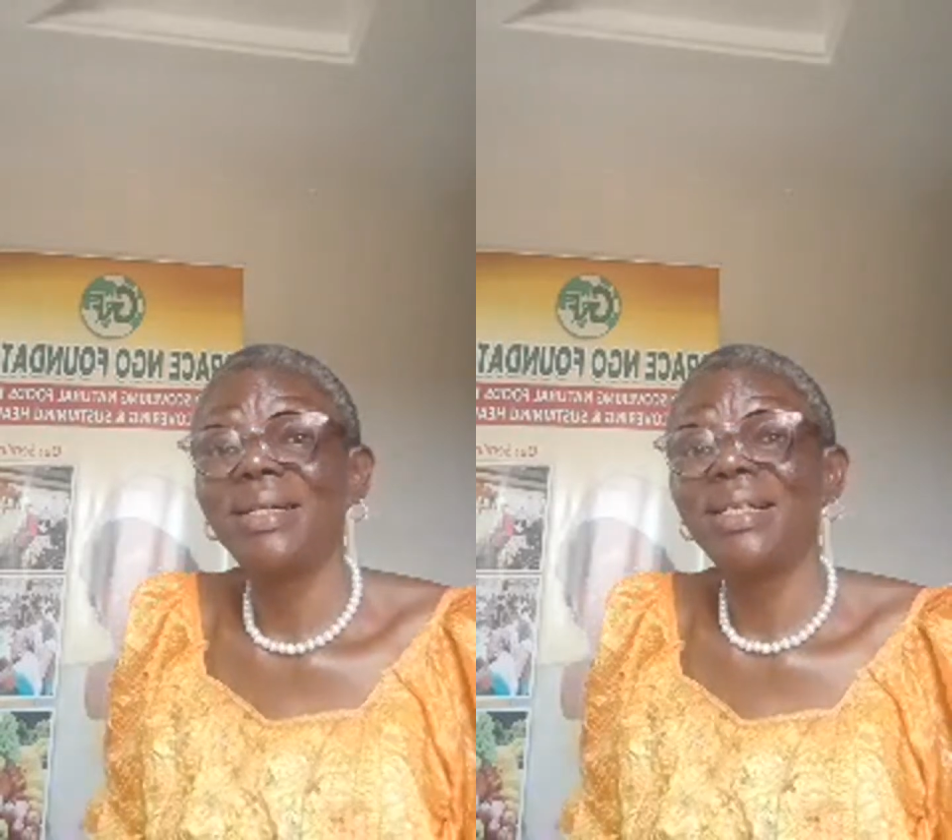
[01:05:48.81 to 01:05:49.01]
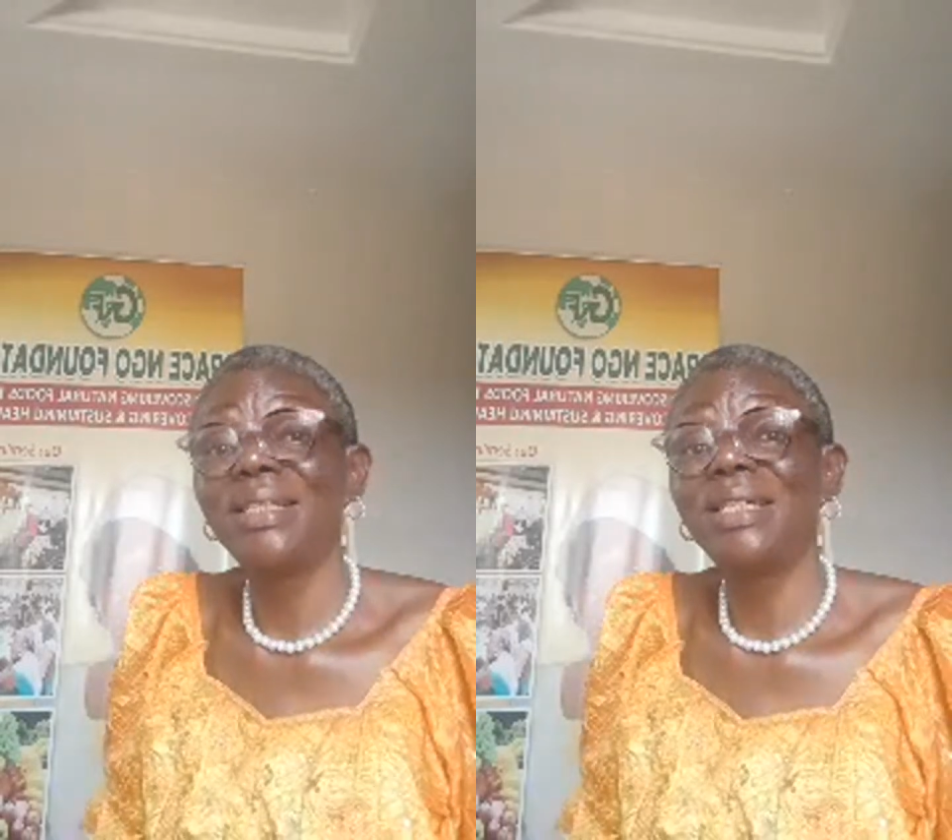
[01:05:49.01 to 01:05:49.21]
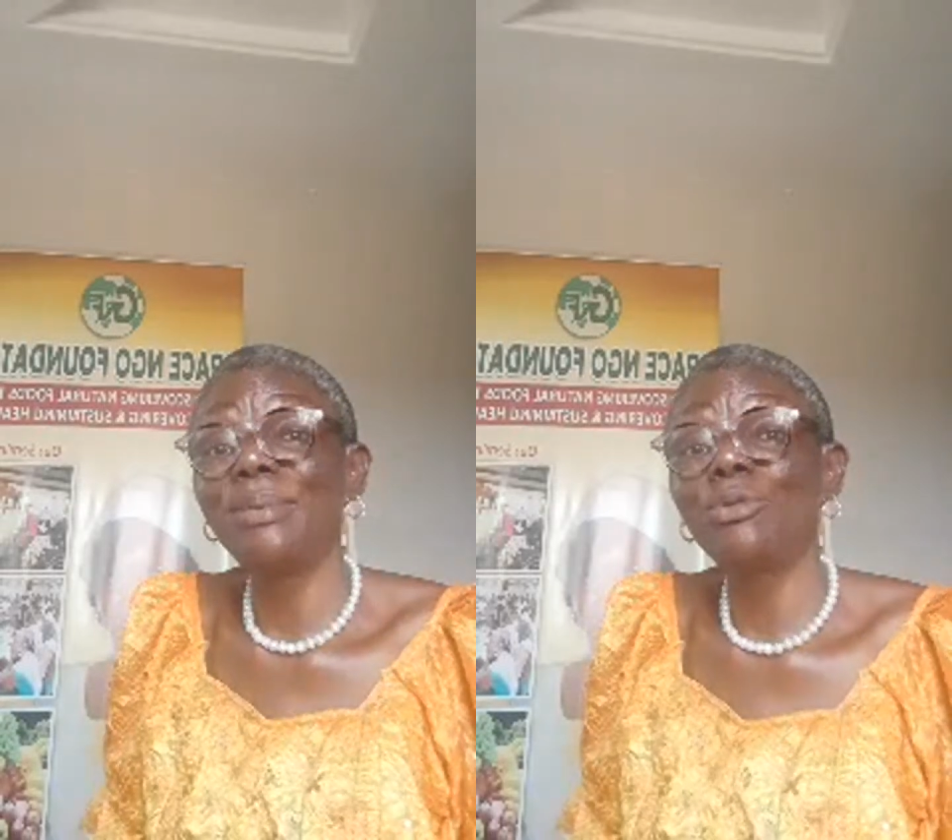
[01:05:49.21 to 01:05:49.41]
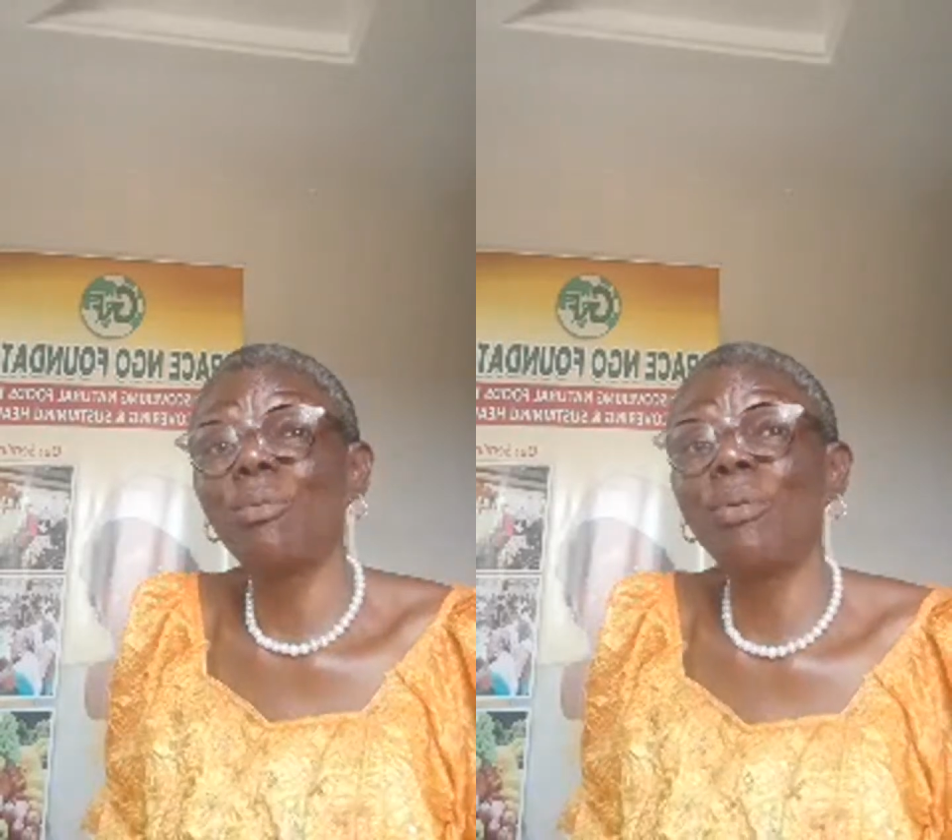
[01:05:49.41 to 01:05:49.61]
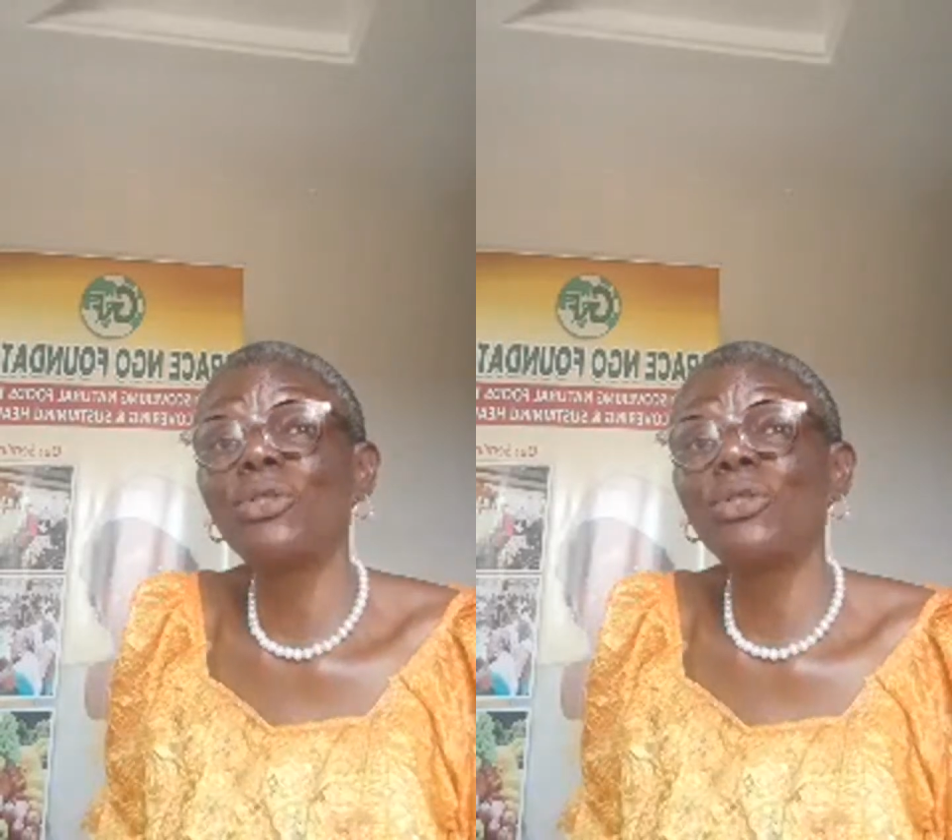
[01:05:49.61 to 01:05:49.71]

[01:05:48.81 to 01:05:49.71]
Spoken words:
It helps support your